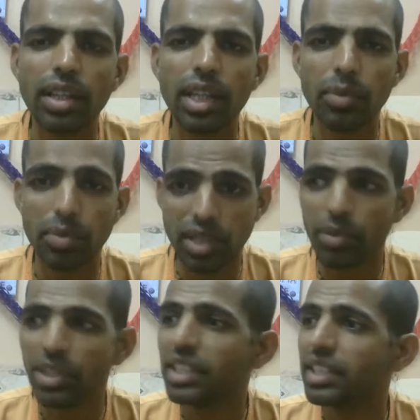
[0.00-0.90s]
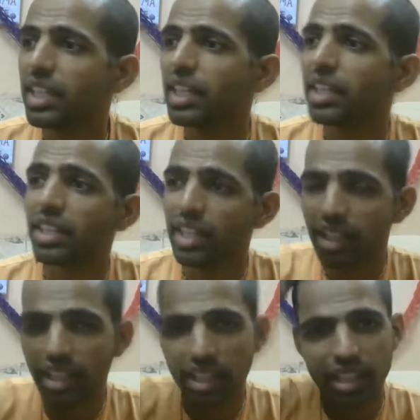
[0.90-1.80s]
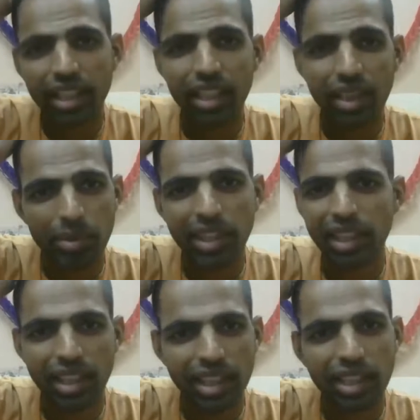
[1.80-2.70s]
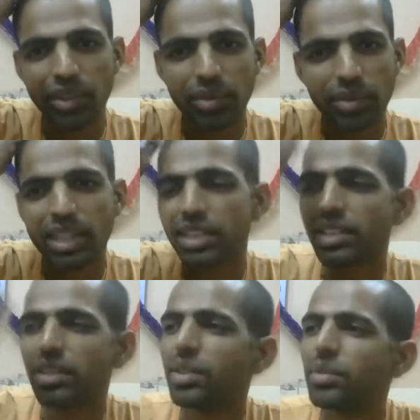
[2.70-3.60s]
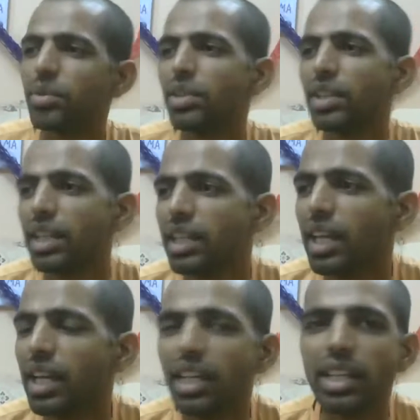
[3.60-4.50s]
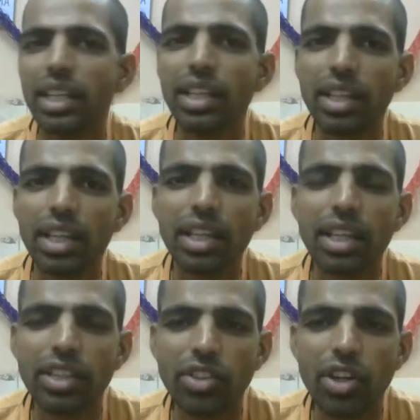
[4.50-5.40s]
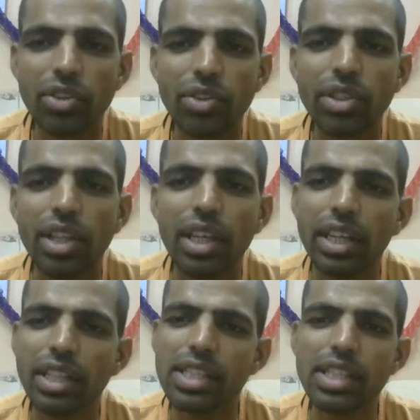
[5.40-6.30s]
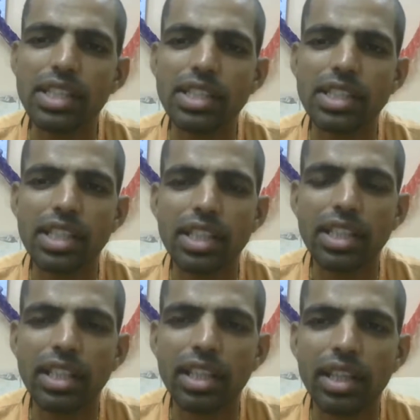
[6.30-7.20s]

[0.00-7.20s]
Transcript: If someone is taking training, if he giving fees for training and the trainer is not good, he change his trainer.